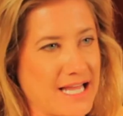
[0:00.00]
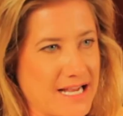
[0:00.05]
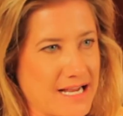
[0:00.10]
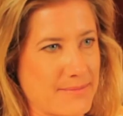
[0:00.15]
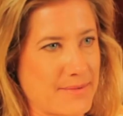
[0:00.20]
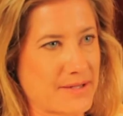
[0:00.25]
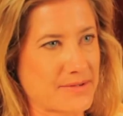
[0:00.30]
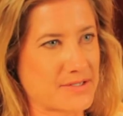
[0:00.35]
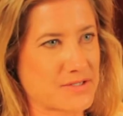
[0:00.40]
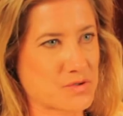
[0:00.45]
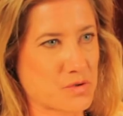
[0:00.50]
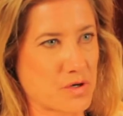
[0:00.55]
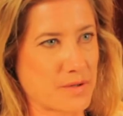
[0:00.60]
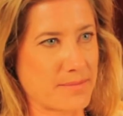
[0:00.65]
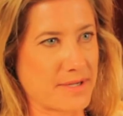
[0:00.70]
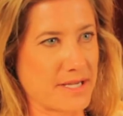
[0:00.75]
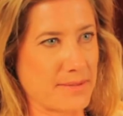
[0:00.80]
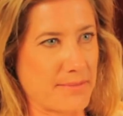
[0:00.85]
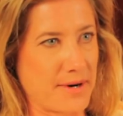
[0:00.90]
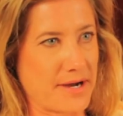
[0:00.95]
like about the
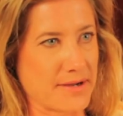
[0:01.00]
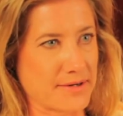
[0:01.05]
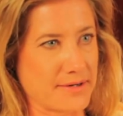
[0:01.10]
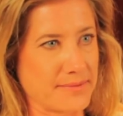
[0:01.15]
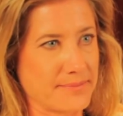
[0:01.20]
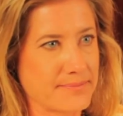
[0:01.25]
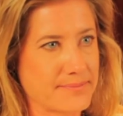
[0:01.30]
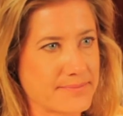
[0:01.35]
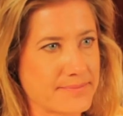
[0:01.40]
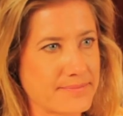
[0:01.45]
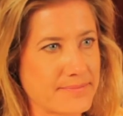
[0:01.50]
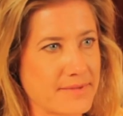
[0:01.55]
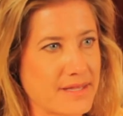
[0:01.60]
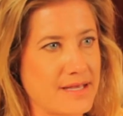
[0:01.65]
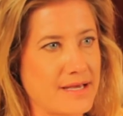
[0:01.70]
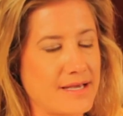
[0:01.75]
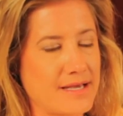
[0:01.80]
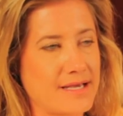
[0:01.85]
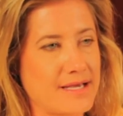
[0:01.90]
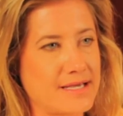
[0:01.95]
Scorpion model
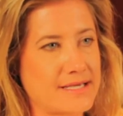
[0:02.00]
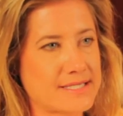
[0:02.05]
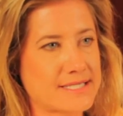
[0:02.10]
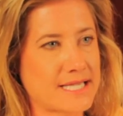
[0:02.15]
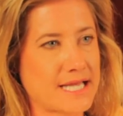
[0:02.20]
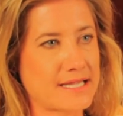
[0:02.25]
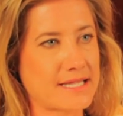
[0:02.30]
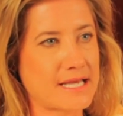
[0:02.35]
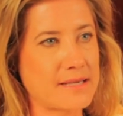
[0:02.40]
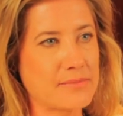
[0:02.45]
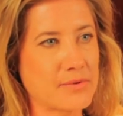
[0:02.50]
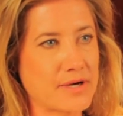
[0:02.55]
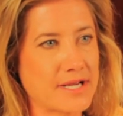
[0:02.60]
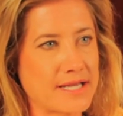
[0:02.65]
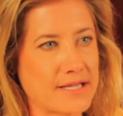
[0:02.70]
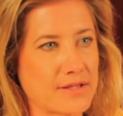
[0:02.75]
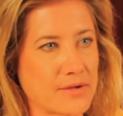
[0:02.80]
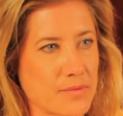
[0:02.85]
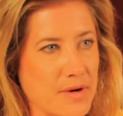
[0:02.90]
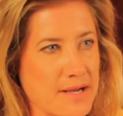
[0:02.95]
is that they
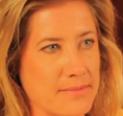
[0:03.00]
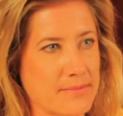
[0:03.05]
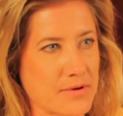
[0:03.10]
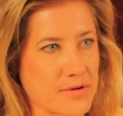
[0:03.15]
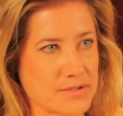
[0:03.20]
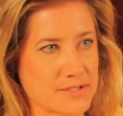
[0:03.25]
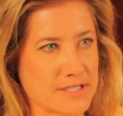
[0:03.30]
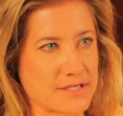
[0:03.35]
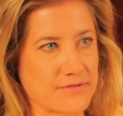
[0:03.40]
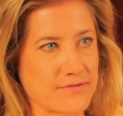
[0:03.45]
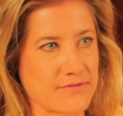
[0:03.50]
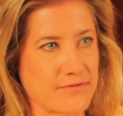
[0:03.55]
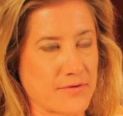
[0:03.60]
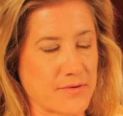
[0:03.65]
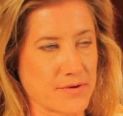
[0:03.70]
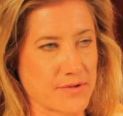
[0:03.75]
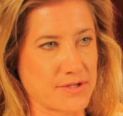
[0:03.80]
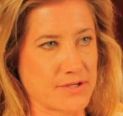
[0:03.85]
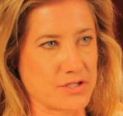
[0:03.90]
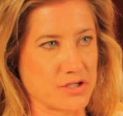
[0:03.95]
bring in the right person
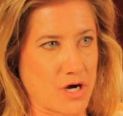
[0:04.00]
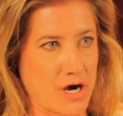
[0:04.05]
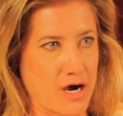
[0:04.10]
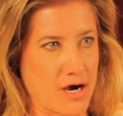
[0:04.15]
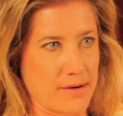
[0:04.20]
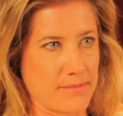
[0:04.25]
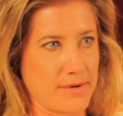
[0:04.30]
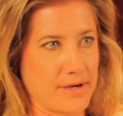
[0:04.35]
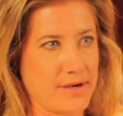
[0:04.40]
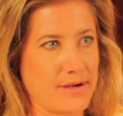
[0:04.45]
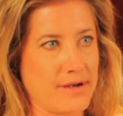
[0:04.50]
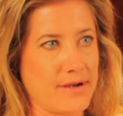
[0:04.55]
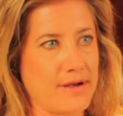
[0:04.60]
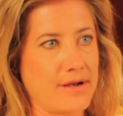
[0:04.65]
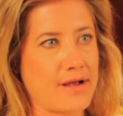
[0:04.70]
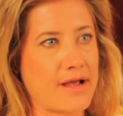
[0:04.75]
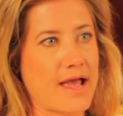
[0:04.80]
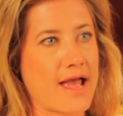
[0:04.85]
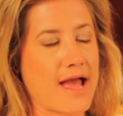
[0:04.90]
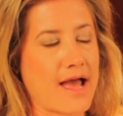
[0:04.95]
for the job
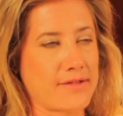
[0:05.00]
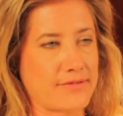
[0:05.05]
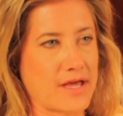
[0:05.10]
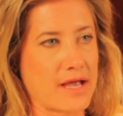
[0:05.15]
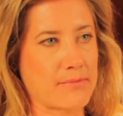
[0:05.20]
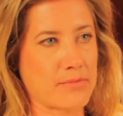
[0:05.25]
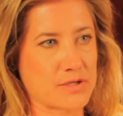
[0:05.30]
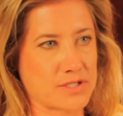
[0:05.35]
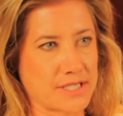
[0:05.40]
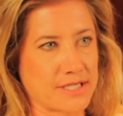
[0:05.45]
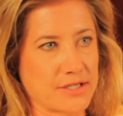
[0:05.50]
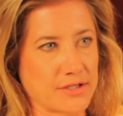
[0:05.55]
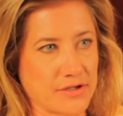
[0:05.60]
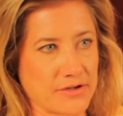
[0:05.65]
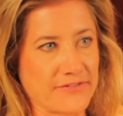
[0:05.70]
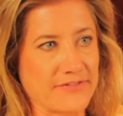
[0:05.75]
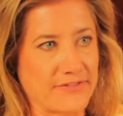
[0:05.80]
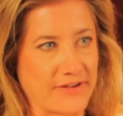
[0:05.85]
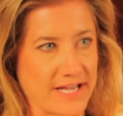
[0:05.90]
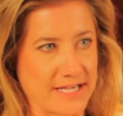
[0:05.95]
at that
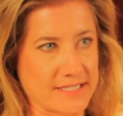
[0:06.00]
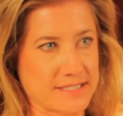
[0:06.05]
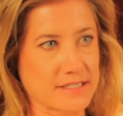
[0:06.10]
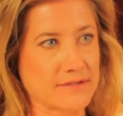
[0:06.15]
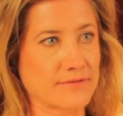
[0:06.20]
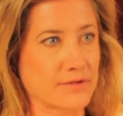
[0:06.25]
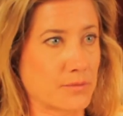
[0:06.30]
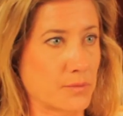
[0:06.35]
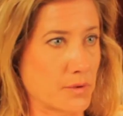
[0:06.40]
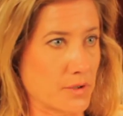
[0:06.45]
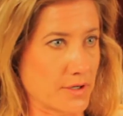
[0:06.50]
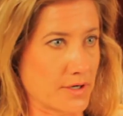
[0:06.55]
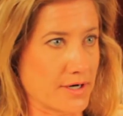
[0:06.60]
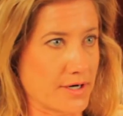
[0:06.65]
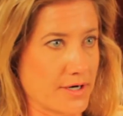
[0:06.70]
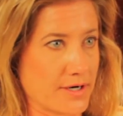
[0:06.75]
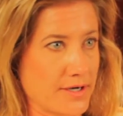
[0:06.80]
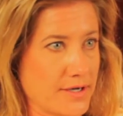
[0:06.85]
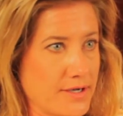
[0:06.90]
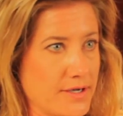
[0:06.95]
particular phase of the
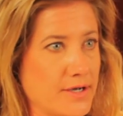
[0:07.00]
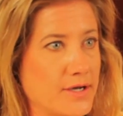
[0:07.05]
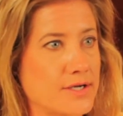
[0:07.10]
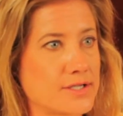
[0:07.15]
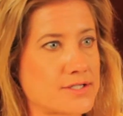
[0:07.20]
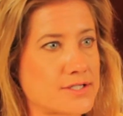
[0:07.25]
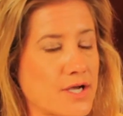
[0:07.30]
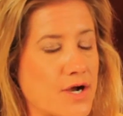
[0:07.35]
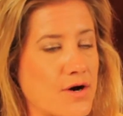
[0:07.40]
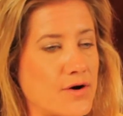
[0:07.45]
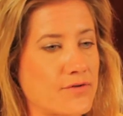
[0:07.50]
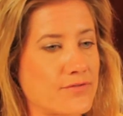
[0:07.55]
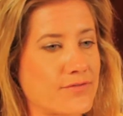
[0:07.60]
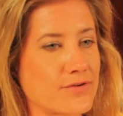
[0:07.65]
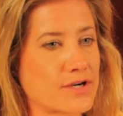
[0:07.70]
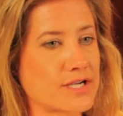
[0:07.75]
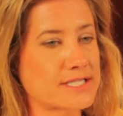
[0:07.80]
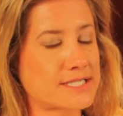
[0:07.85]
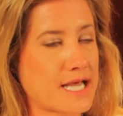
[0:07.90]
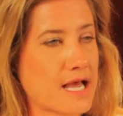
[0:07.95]
work. So,
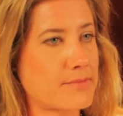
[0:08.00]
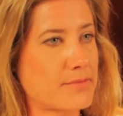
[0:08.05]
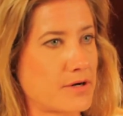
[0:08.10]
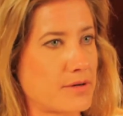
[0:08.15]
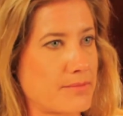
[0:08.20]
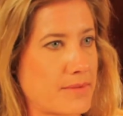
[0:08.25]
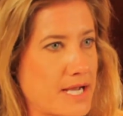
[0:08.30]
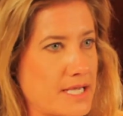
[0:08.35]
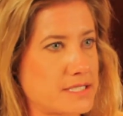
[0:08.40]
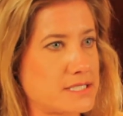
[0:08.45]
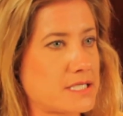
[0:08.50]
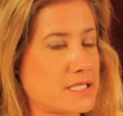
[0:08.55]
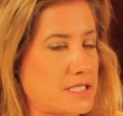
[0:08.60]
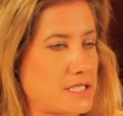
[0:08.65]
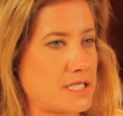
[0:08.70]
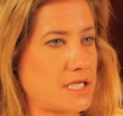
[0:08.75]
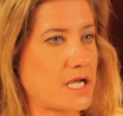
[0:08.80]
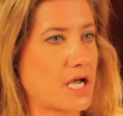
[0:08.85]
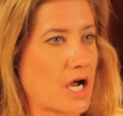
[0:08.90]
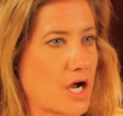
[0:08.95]
for example, my
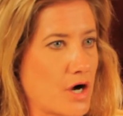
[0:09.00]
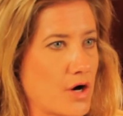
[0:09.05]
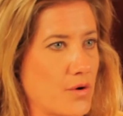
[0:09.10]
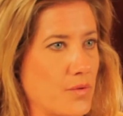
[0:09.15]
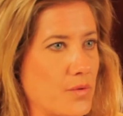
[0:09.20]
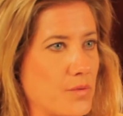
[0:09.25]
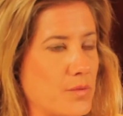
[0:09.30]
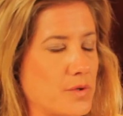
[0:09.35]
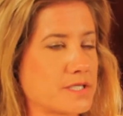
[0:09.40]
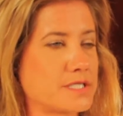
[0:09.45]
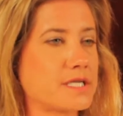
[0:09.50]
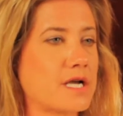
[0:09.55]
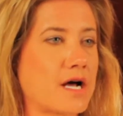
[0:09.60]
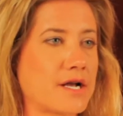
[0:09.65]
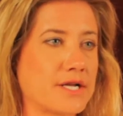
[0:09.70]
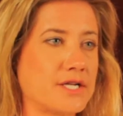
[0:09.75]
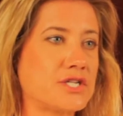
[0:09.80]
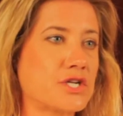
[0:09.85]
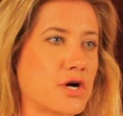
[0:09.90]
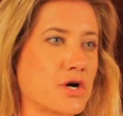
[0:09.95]
CTO was
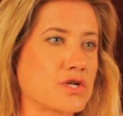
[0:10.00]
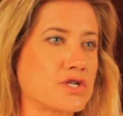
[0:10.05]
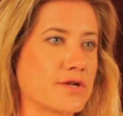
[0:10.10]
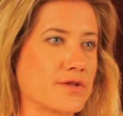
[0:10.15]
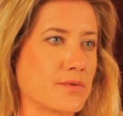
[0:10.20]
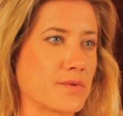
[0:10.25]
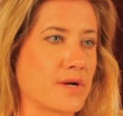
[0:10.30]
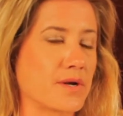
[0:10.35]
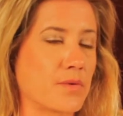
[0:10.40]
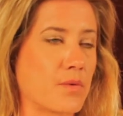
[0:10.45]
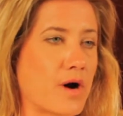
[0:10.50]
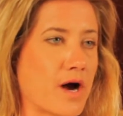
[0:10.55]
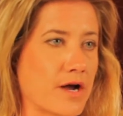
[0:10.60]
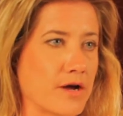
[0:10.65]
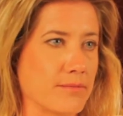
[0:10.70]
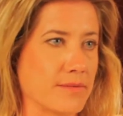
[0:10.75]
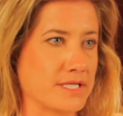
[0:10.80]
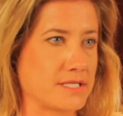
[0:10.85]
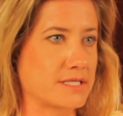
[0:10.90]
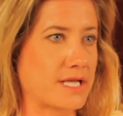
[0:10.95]
not in charge of the
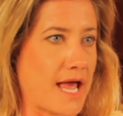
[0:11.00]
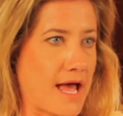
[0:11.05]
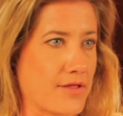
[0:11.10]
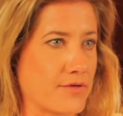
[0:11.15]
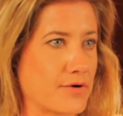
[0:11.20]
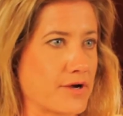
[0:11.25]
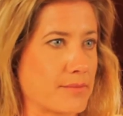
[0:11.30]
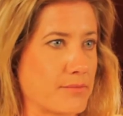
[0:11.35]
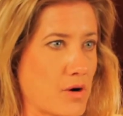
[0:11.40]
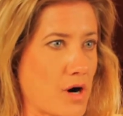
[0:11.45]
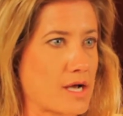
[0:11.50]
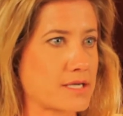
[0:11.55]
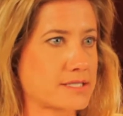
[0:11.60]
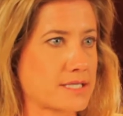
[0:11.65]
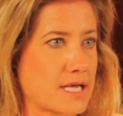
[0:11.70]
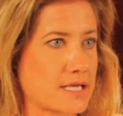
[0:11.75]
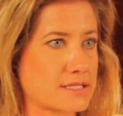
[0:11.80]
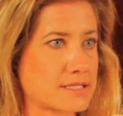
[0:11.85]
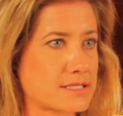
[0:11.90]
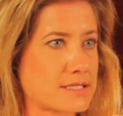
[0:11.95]
requirements gathering
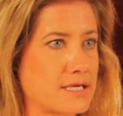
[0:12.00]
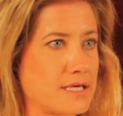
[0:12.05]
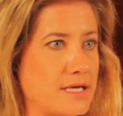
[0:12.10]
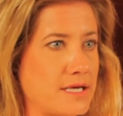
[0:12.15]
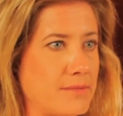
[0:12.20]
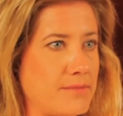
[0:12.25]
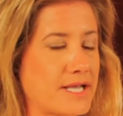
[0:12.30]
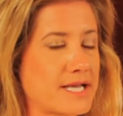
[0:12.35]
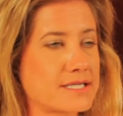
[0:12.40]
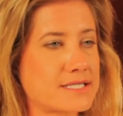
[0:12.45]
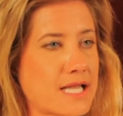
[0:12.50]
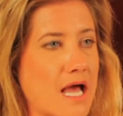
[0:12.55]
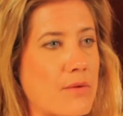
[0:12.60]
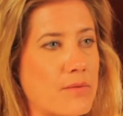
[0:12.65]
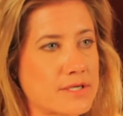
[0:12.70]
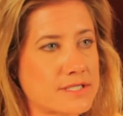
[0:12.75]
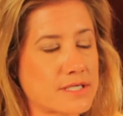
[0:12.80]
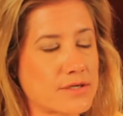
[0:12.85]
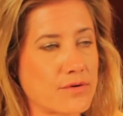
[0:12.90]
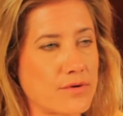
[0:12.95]
process because
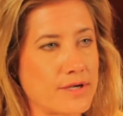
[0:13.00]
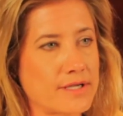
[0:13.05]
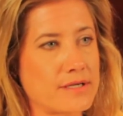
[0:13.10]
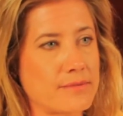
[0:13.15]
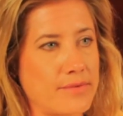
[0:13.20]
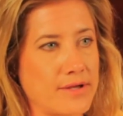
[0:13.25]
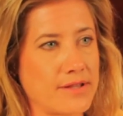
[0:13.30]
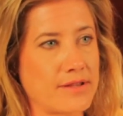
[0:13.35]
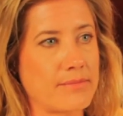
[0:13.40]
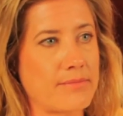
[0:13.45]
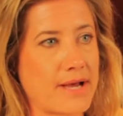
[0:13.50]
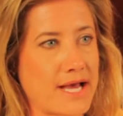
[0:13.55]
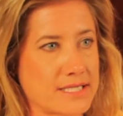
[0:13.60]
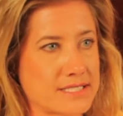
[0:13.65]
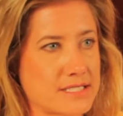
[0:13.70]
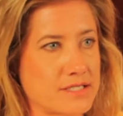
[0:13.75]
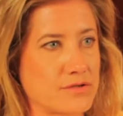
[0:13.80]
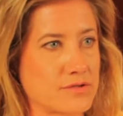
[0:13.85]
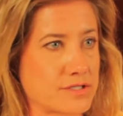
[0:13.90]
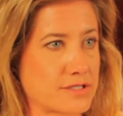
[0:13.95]
that wasn't going to be the
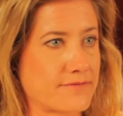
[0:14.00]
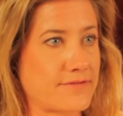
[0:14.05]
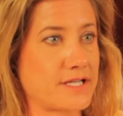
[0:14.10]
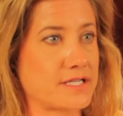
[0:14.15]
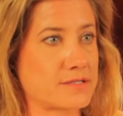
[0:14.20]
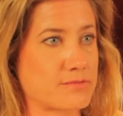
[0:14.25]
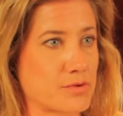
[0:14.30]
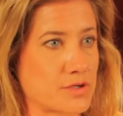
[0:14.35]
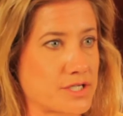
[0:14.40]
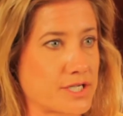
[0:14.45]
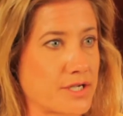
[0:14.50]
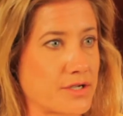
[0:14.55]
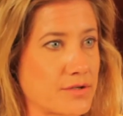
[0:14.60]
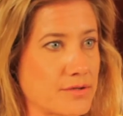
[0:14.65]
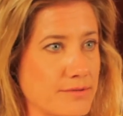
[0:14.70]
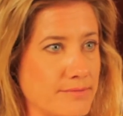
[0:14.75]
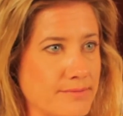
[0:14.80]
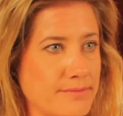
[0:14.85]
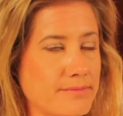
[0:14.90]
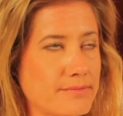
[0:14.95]
best use of his particular,